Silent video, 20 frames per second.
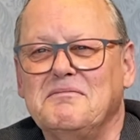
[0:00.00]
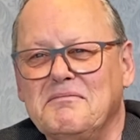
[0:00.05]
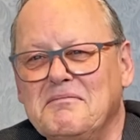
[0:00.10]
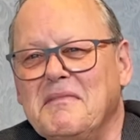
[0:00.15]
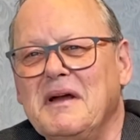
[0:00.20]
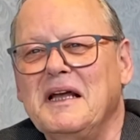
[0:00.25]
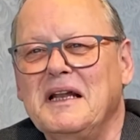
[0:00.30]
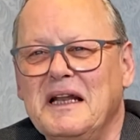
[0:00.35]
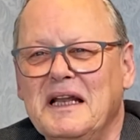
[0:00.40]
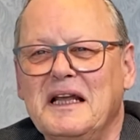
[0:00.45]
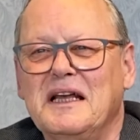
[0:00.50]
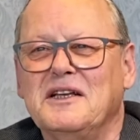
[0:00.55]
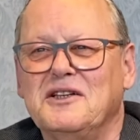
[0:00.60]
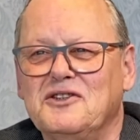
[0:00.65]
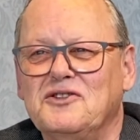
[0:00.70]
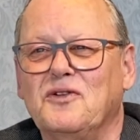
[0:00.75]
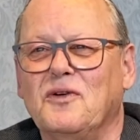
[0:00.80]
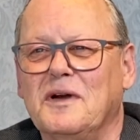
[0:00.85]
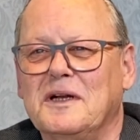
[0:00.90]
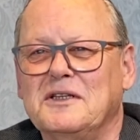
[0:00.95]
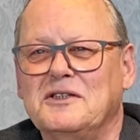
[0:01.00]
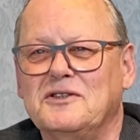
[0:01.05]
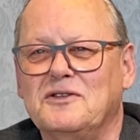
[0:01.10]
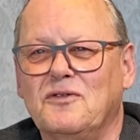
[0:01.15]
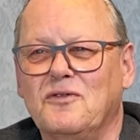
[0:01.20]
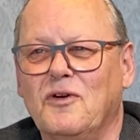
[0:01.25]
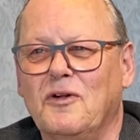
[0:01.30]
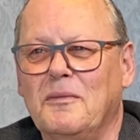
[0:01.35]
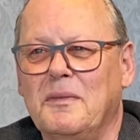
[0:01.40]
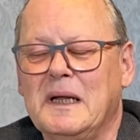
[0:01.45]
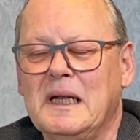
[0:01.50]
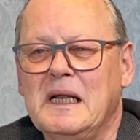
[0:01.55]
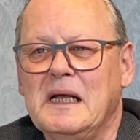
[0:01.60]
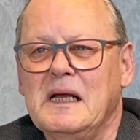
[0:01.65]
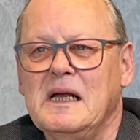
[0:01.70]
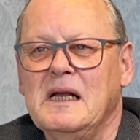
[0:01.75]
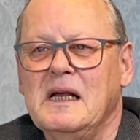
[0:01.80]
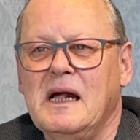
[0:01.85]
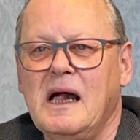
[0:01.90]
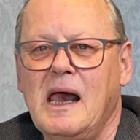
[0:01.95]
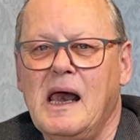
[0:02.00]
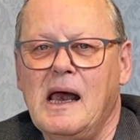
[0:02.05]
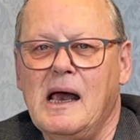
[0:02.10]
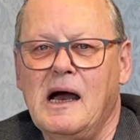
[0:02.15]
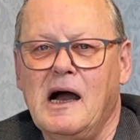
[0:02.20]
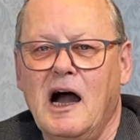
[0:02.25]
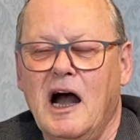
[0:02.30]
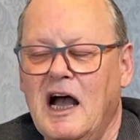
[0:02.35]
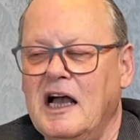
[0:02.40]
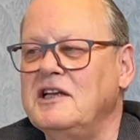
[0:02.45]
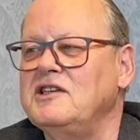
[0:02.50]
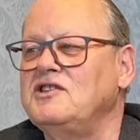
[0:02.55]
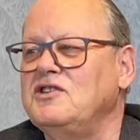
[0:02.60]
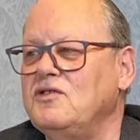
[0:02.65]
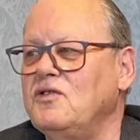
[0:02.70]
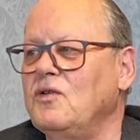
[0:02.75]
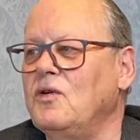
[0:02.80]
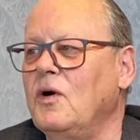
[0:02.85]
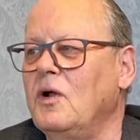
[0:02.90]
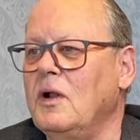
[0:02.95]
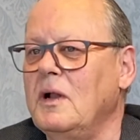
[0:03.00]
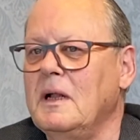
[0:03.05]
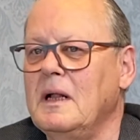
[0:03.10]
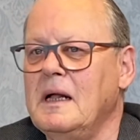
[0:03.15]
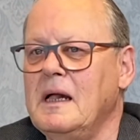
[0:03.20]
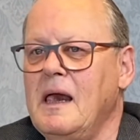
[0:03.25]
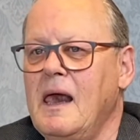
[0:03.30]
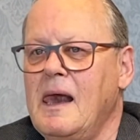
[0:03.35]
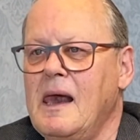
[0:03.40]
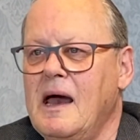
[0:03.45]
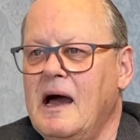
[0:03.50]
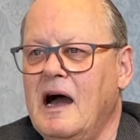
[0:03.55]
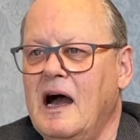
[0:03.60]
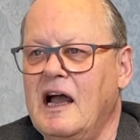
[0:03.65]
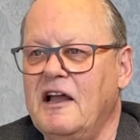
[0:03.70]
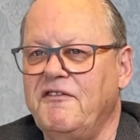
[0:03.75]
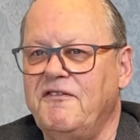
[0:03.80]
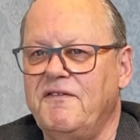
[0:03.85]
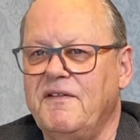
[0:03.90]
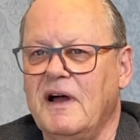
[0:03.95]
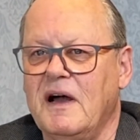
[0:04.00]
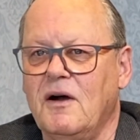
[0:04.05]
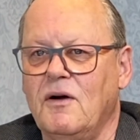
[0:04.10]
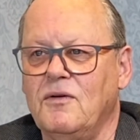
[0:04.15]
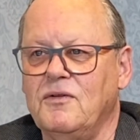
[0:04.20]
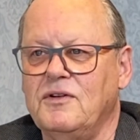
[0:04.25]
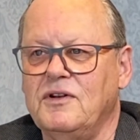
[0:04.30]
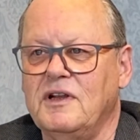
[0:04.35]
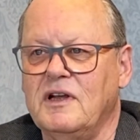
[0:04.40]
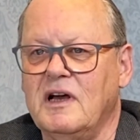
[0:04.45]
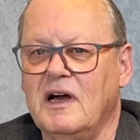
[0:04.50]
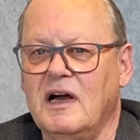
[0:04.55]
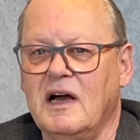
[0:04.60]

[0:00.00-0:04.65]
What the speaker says: mainly enjoyed school. But high school, I found